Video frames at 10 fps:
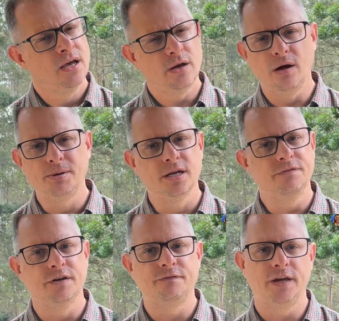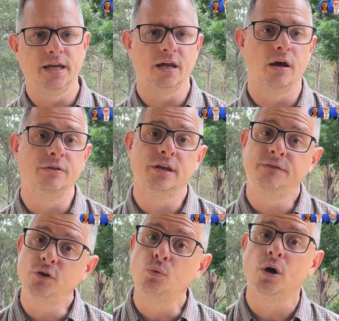and I believe in a fair go that
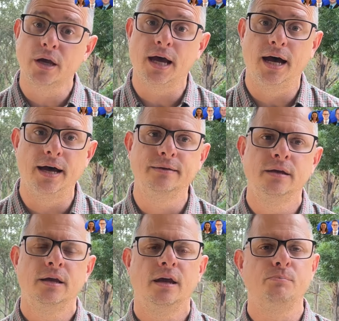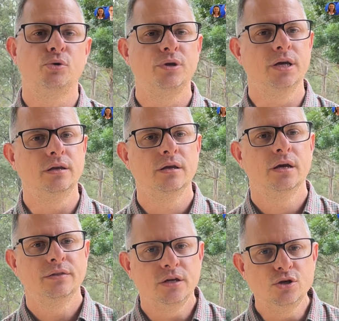if you work hard and put in,
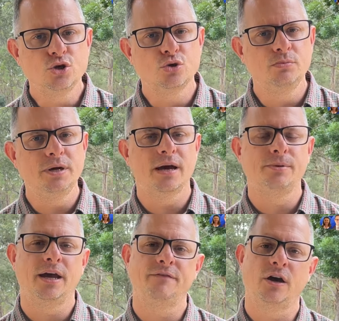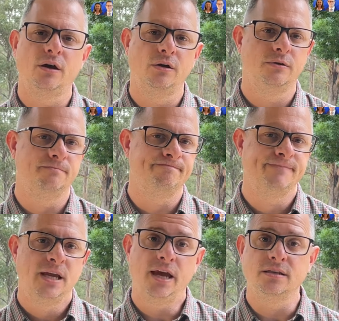then you should be able to have a home.
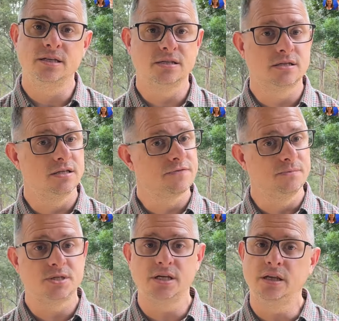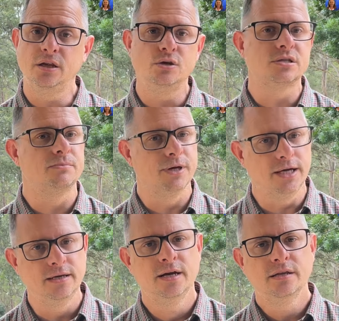Our distance from Sydney used to
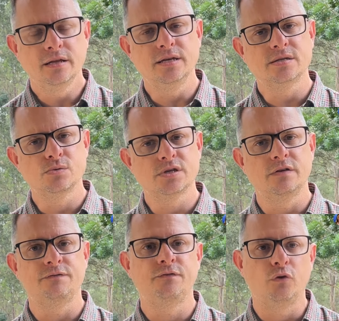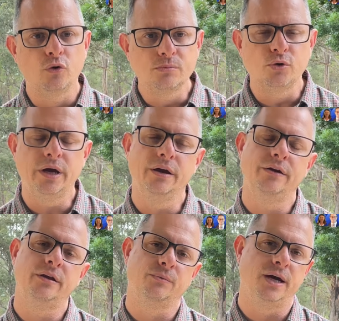mean that this was an affordable
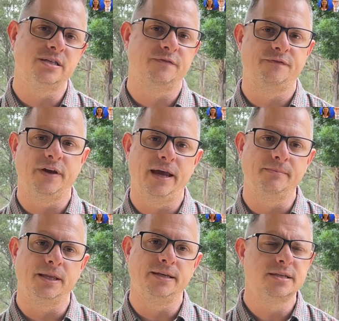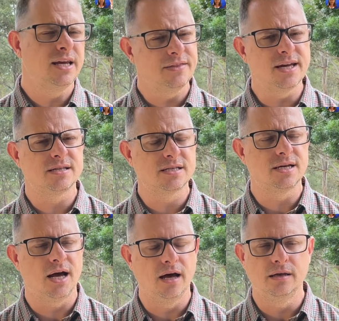area to raise a family and to get that
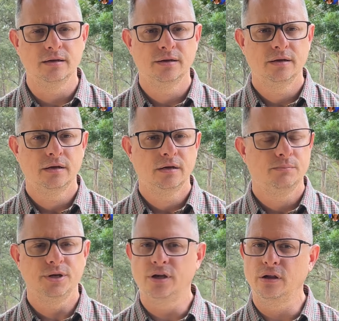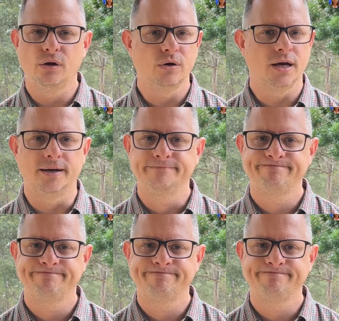start, but no longer.